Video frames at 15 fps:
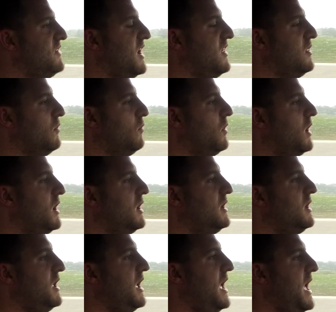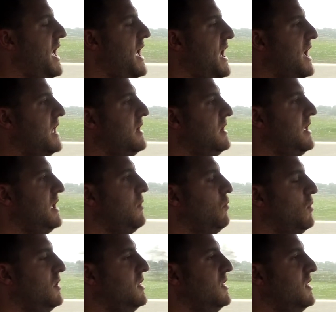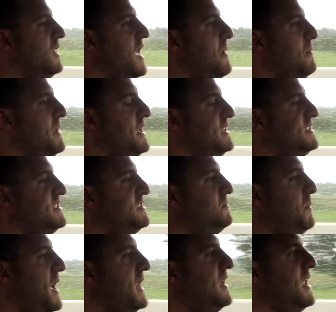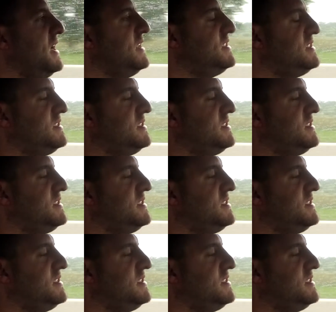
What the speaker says: on the one, and it wouldn't let me spend it